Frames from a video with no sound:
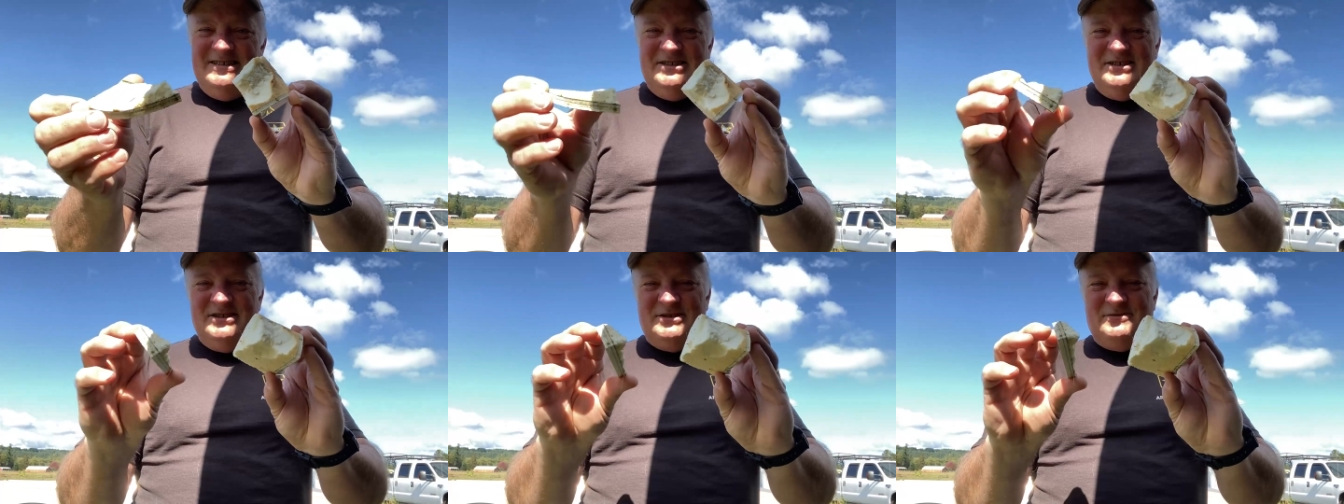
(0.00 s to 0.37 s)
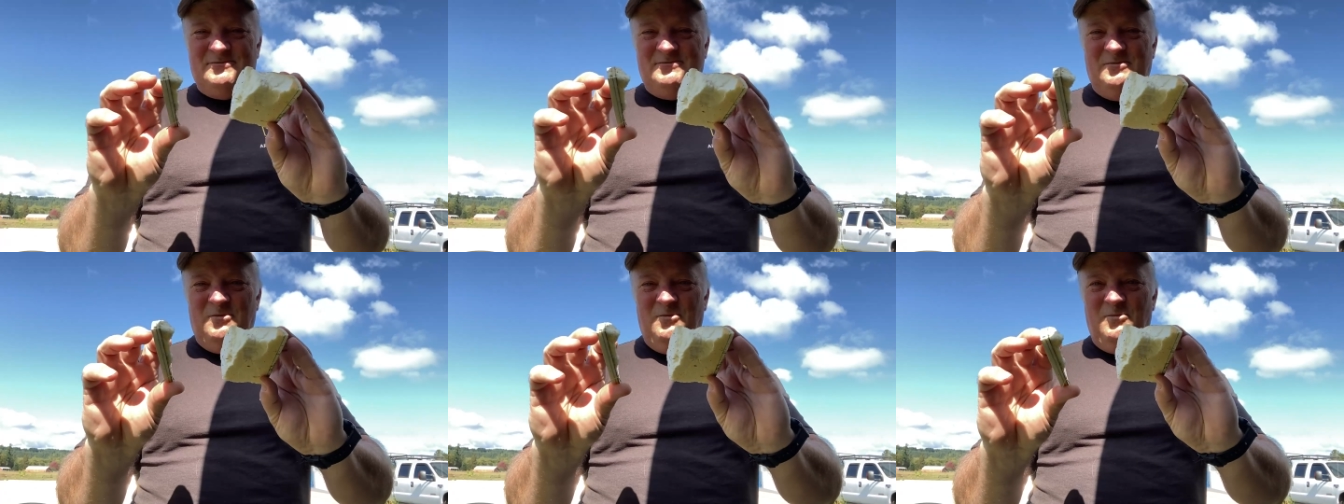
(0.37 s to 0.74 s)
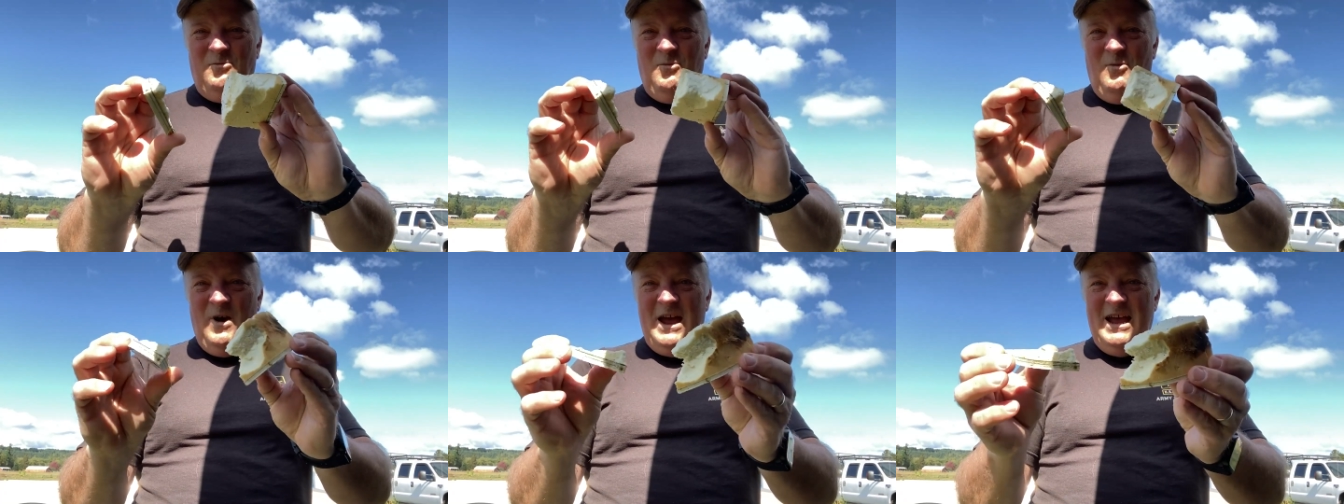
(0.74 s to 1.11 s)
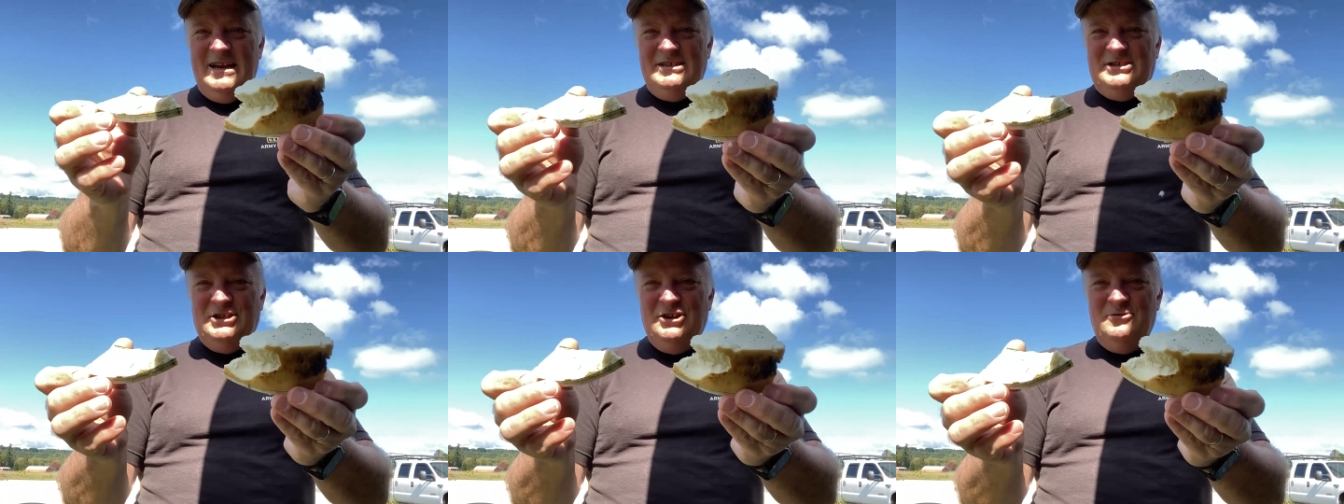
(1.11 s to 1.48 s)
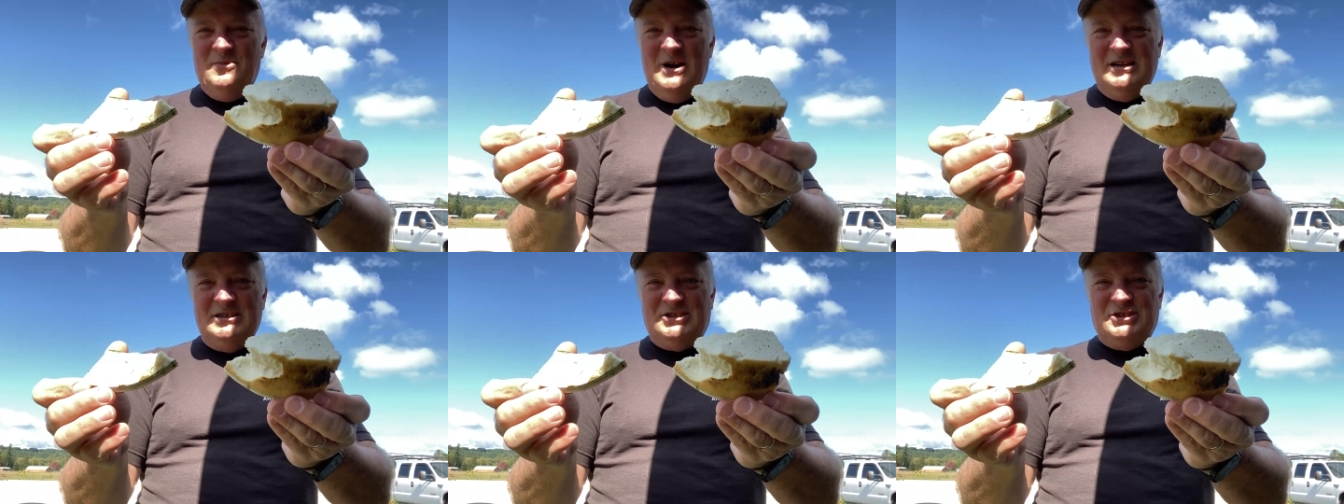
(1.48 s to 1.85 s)
Just way too
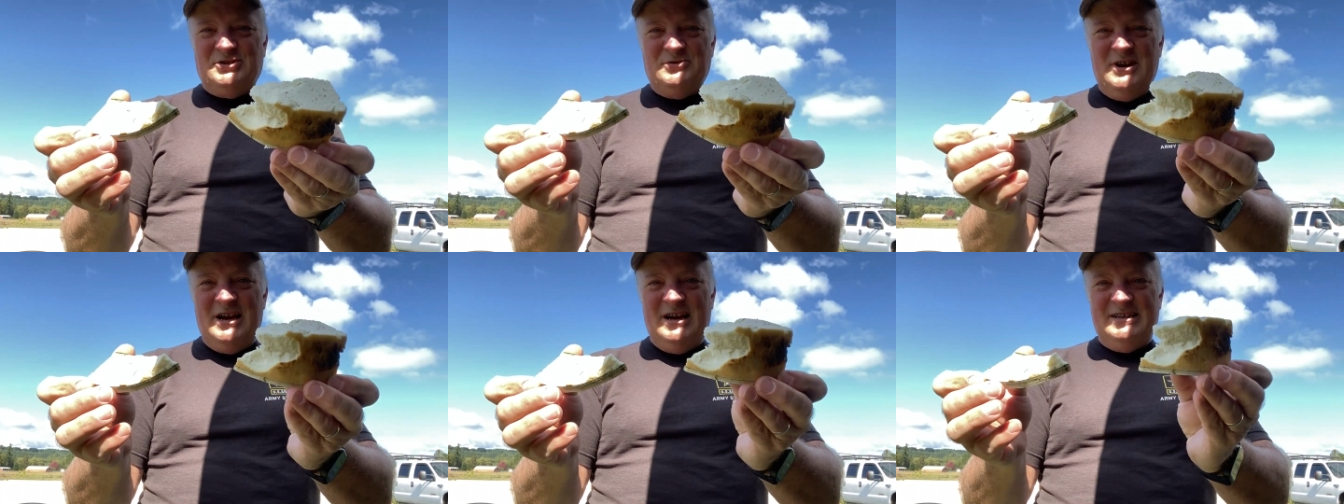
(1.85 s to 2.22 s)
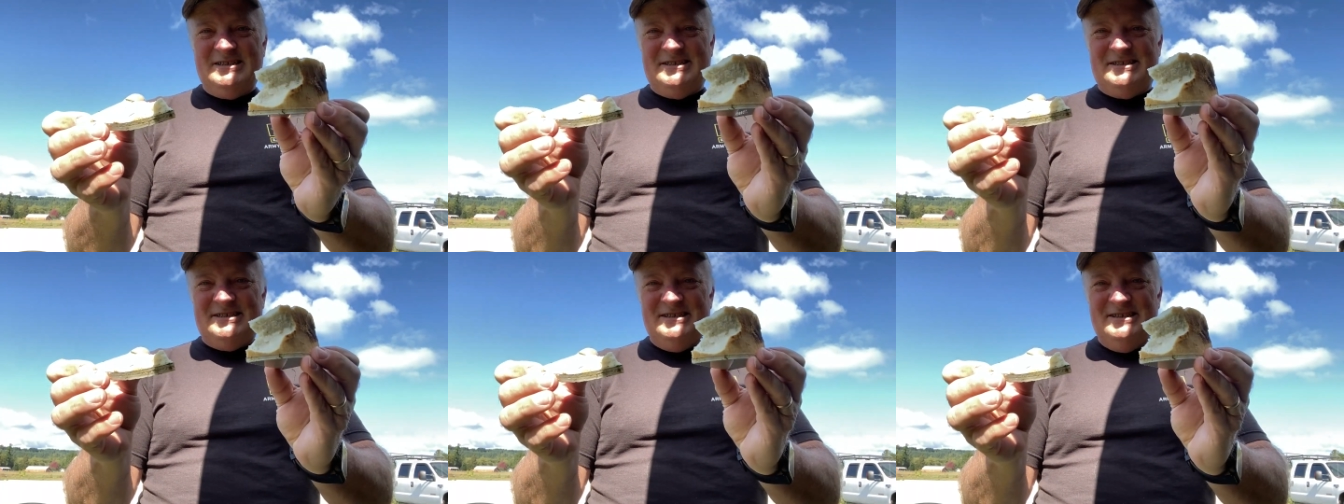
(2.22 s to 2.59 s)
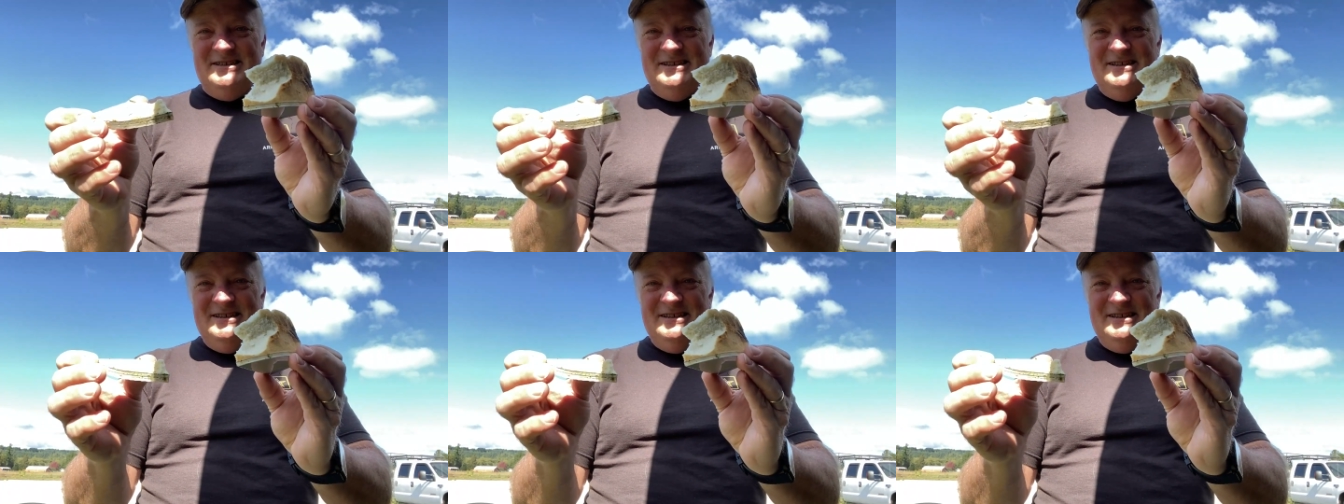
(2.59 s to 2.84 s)
much stress.